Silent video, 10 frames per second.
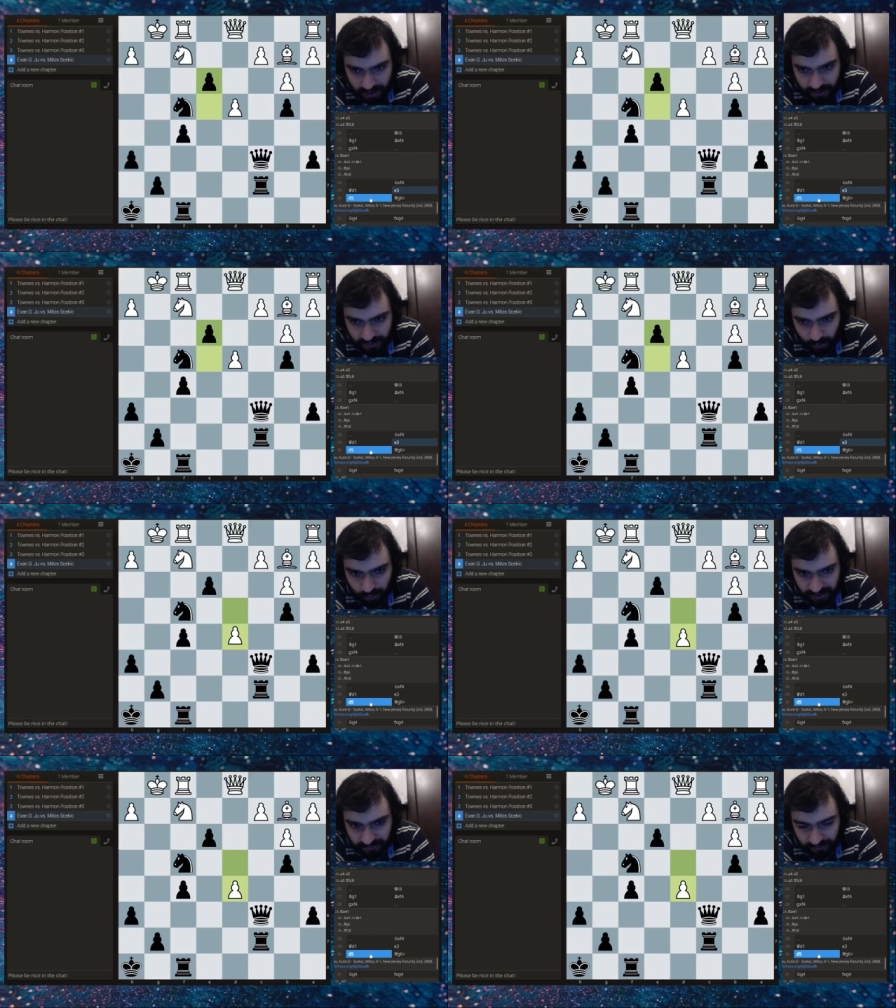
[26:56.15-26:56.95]
So
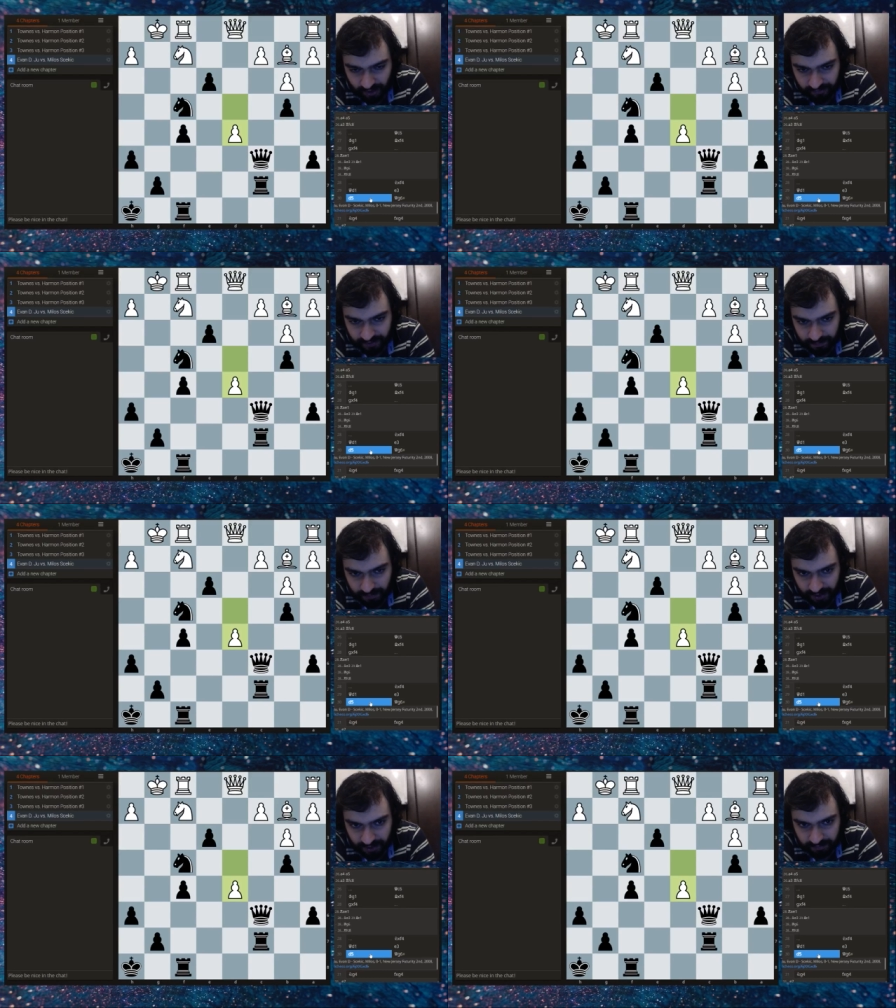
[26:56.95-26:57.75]
d5 is
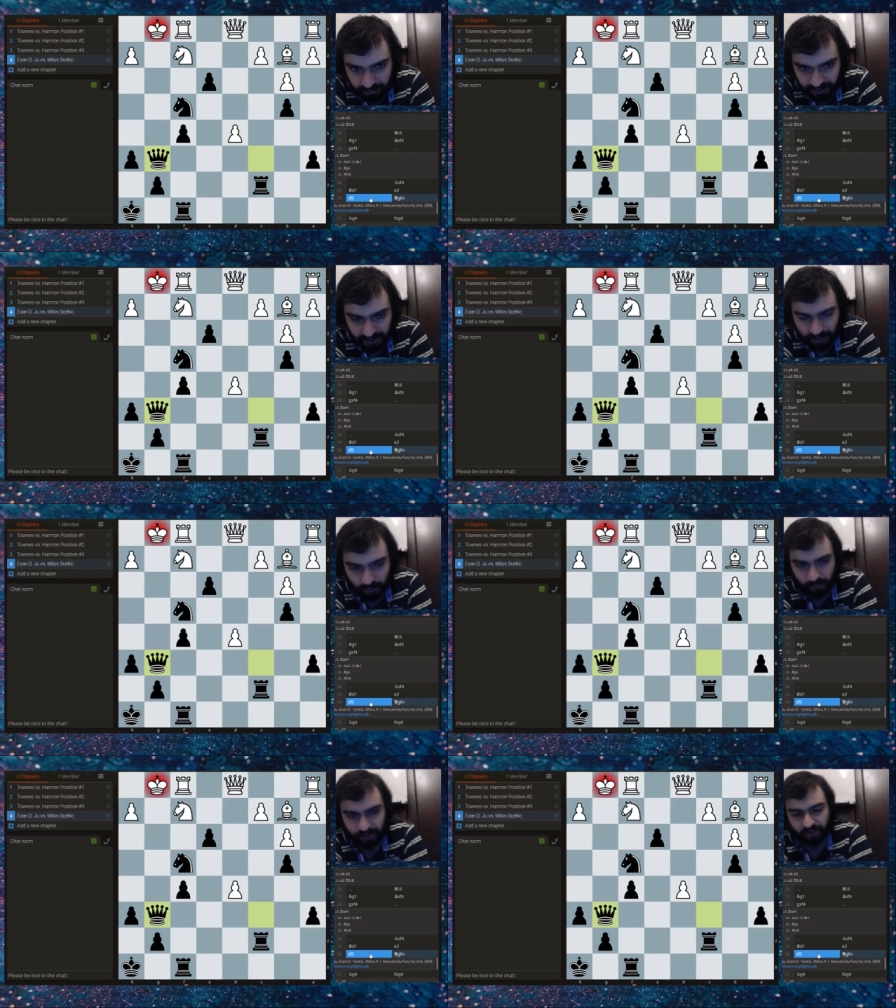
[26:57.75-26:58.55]
played, but now
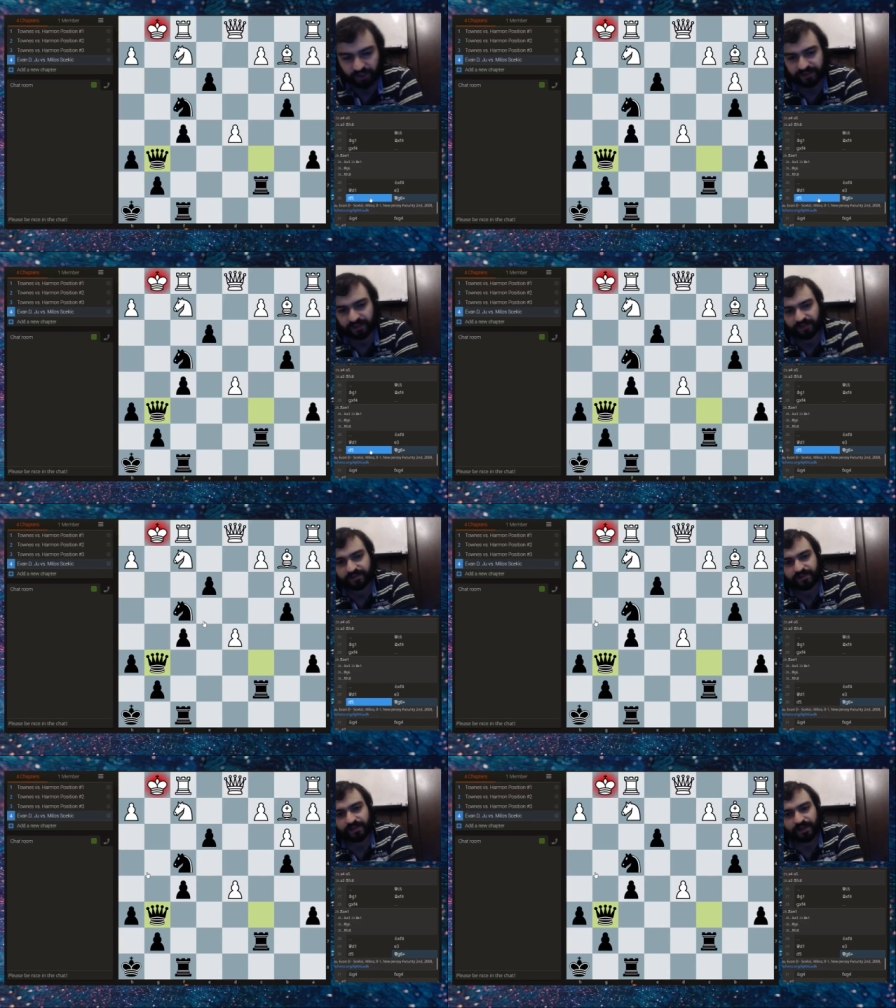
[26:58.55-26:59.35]
queen
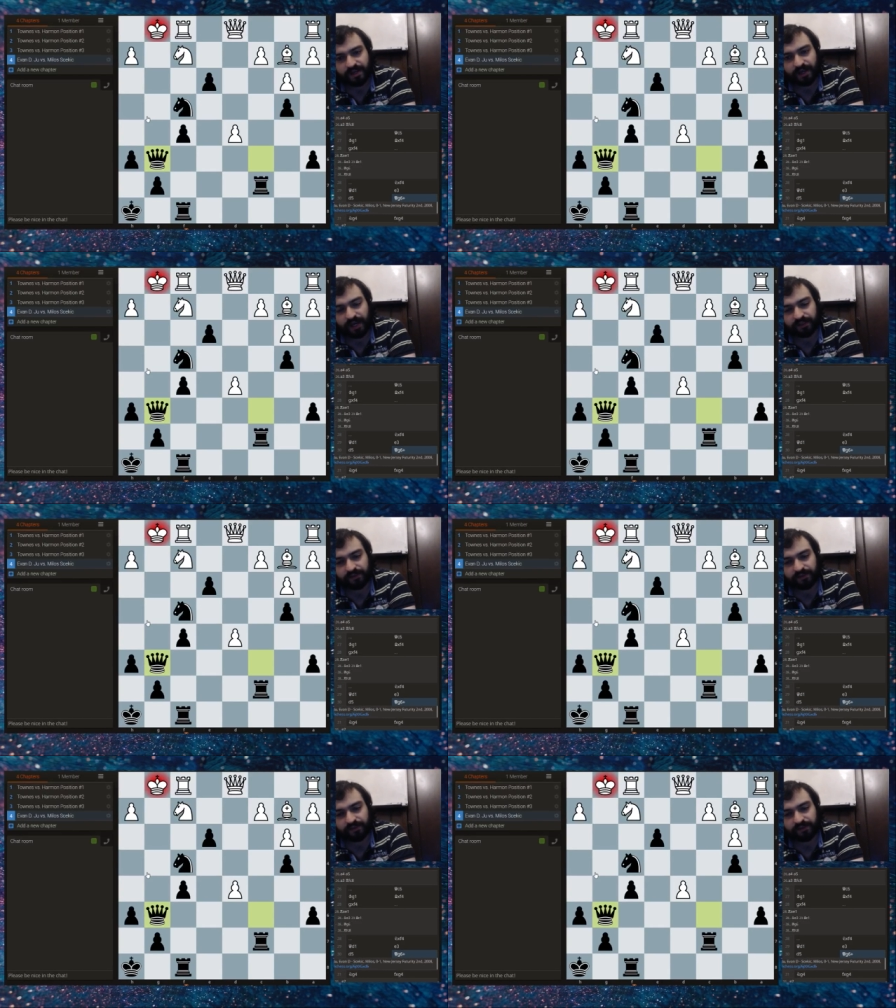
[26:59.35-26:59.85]
g6, and